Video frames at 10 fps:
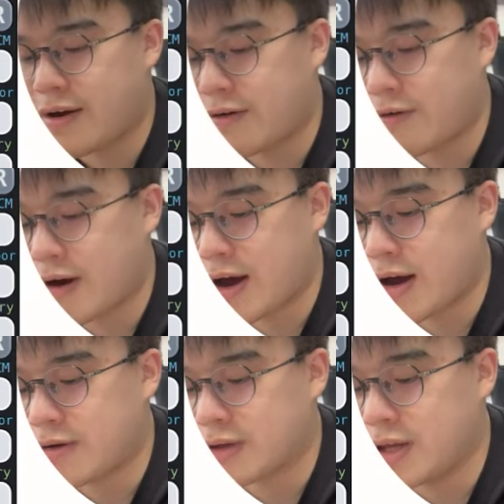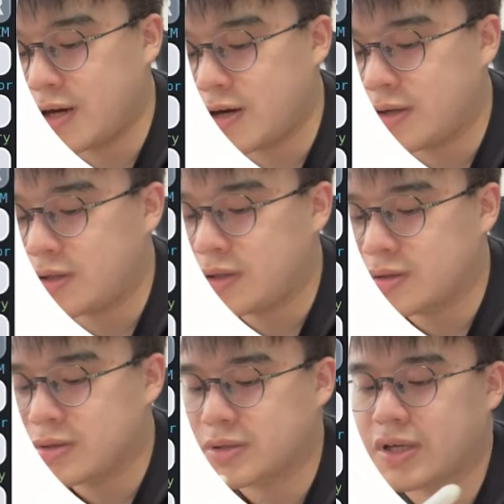around here.
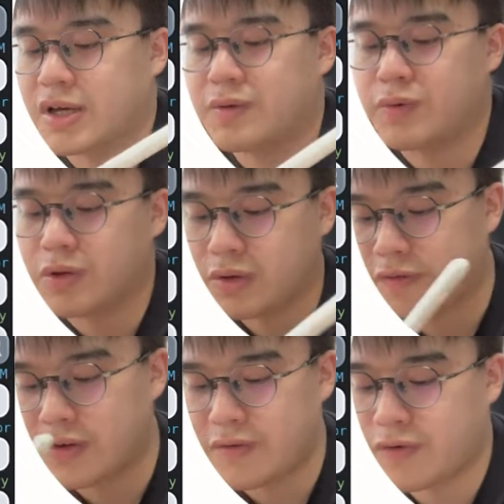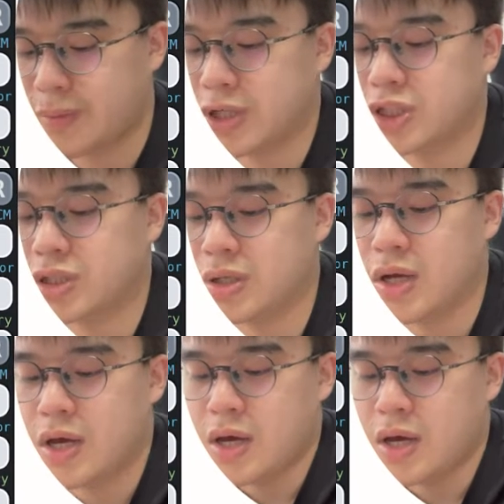Okay, we don't have the information,